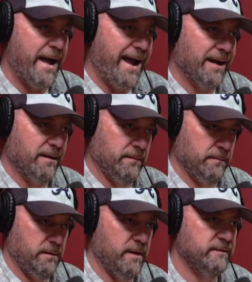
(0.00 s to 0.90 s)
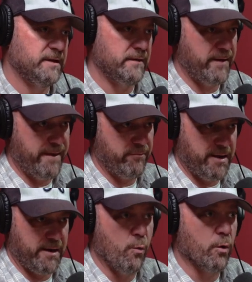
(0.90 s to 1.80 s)
back instead of having
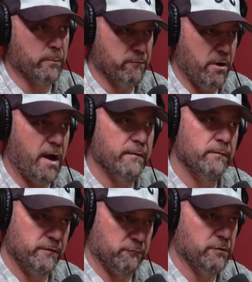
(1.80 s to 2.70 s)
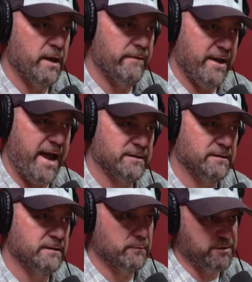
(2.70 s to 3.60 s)
like a worming rod that's real heavy
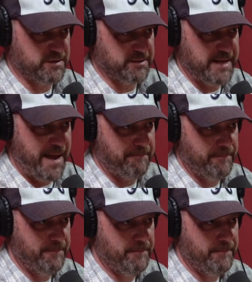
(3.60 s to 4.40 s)
action that would just snap.